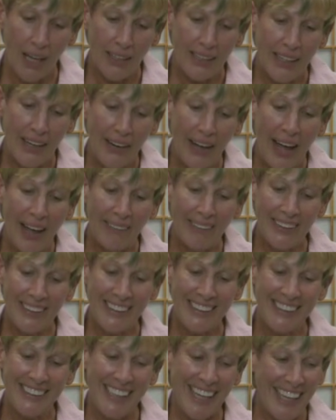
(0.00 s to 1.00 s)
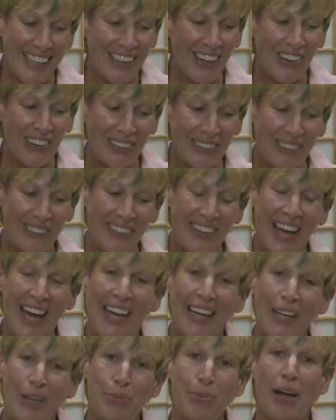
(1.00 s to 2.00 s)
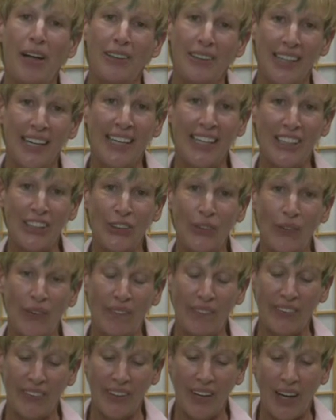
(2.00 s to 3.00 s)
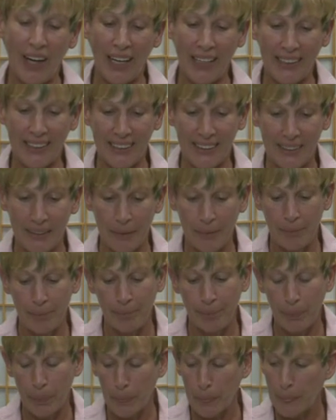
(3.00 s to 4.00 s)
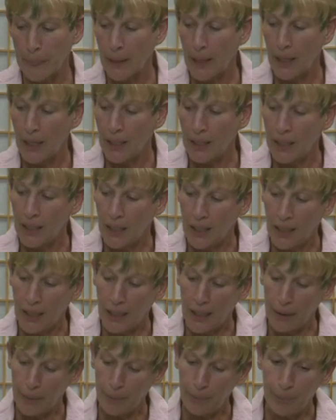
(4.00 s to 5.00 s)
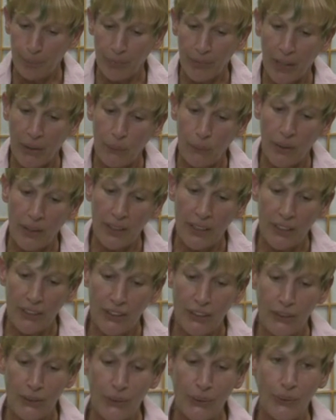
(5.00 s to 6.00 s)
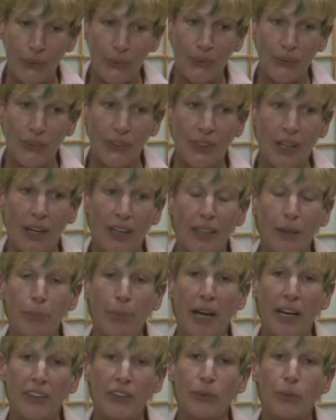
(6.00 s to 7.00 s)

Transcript: Now, having said all of that about letting go of thoughts, um, I wanted to talk about